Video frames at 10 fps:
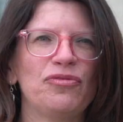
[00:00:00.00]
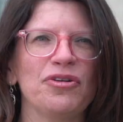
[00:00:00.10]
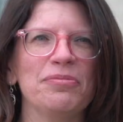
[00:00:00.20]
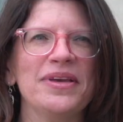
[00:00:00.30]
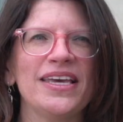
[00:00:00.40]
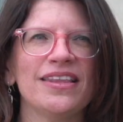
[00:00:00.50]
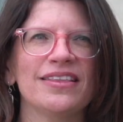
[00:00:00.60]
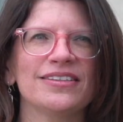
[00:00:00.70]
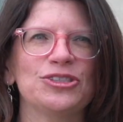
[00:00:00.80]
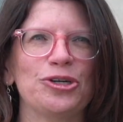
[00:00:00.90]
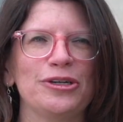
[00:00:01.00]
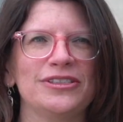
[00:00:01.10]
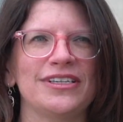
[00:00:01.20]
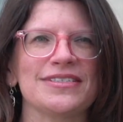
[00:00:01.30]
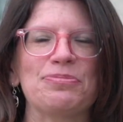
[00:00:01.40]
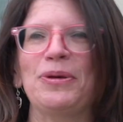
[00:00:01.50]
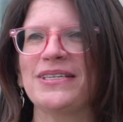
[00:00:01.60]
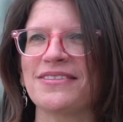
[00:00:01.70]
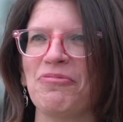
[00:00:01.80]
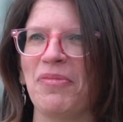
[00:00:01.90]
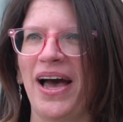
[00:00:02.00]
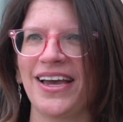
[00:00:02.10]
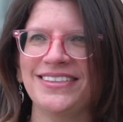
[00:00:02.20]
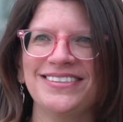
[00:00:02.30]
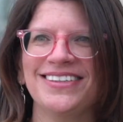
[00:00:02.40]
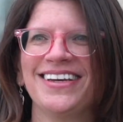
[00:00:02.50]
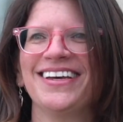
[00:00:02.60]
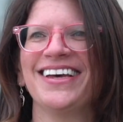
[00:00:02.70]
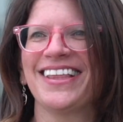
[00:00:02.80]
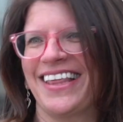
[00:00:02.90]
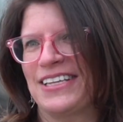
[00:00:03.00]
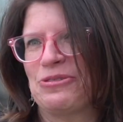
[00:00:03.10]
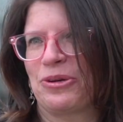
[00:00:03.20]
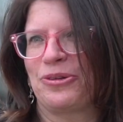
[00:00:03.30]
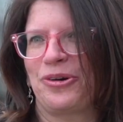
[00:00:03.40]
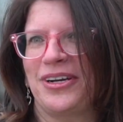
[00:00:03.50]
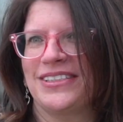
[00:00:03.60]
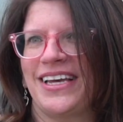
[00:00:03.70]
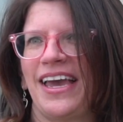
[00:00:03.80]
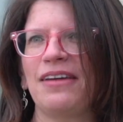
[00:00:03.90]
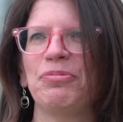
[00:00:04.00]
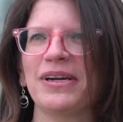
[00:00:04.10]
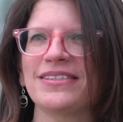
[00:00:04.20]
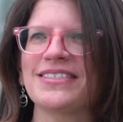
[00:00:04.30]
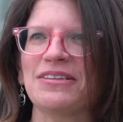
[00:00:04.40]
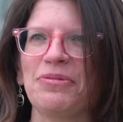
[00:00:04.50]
For me, the church is peace of mind. That's what Gloria Dei brings to